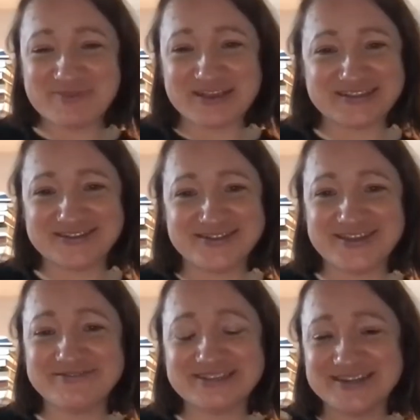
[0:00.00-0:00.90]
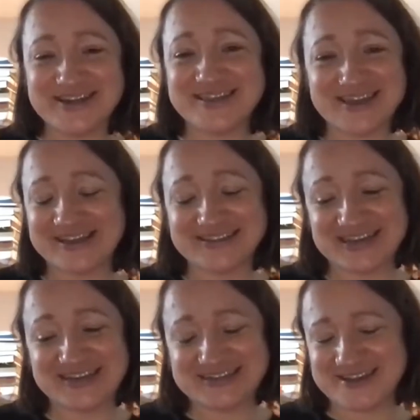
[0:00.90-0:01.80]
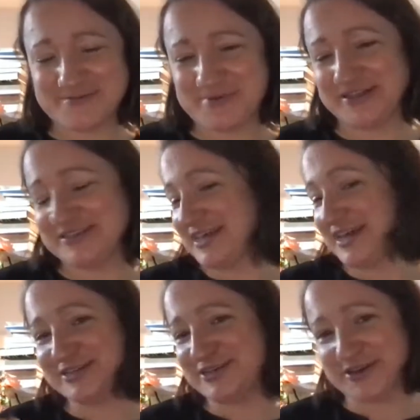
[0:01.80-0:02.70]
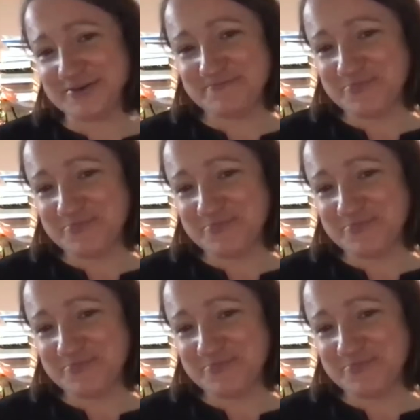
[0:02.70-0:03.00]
There's there is nothing exciting about this cashew nut.